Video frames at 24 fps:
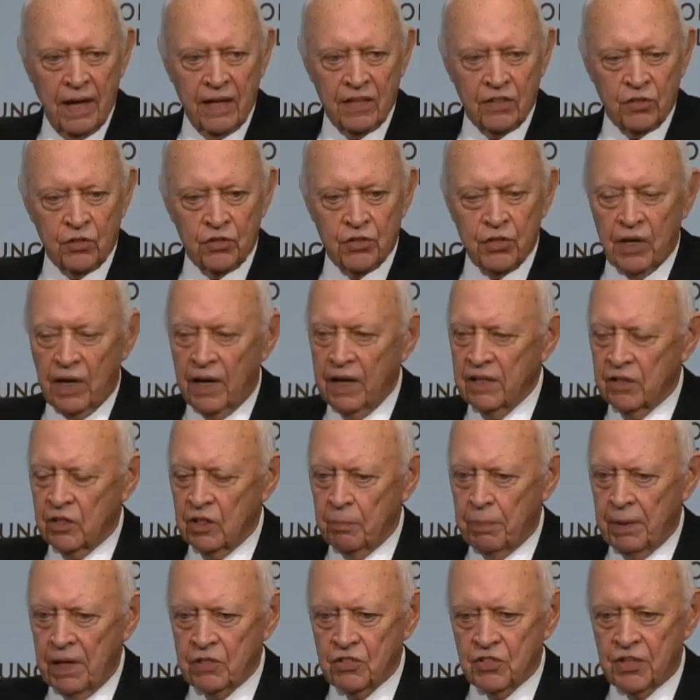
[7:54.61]
at, at,
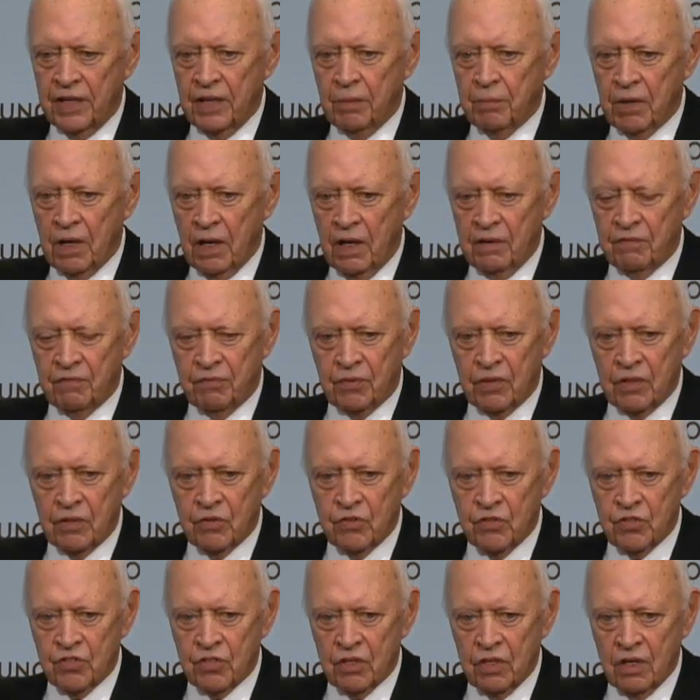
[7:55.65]
the Potsdam
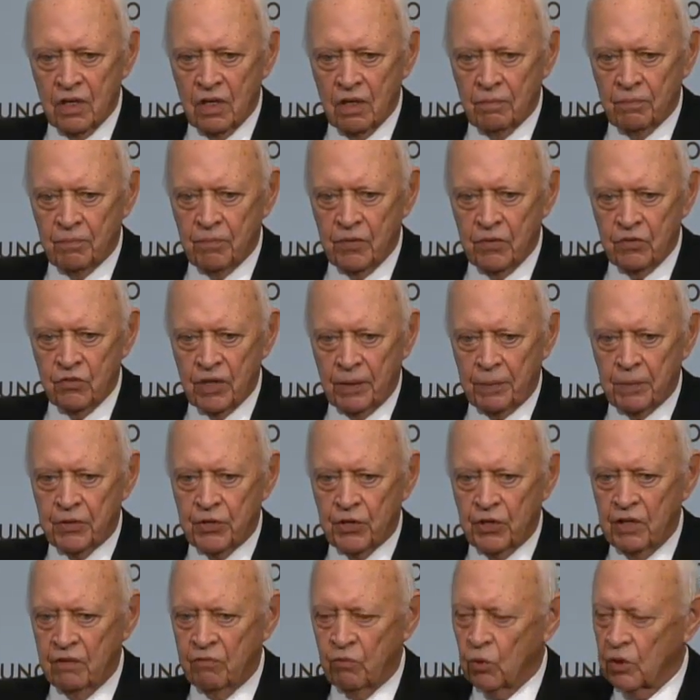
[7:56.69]
Conference, uh,
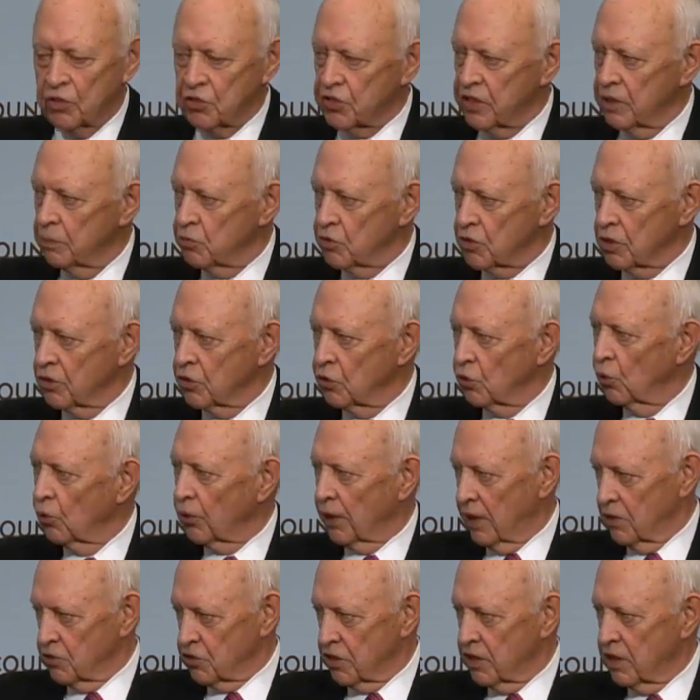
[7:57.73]
Secretary of War Stimson
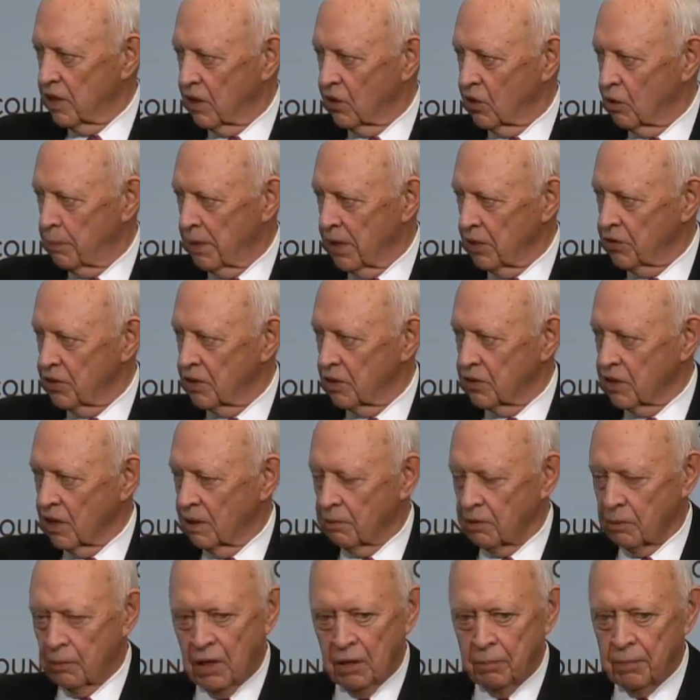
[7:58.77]
told Eisenhower about the
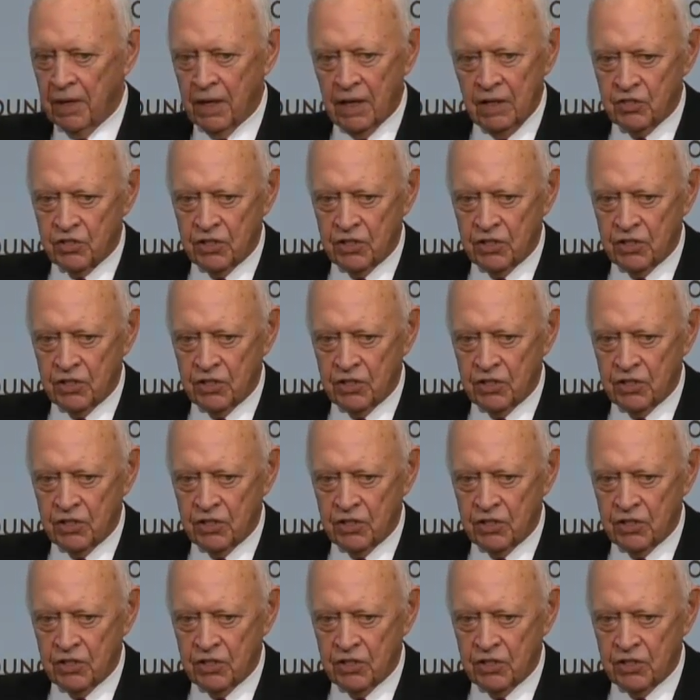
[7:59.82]
atomic bomb, and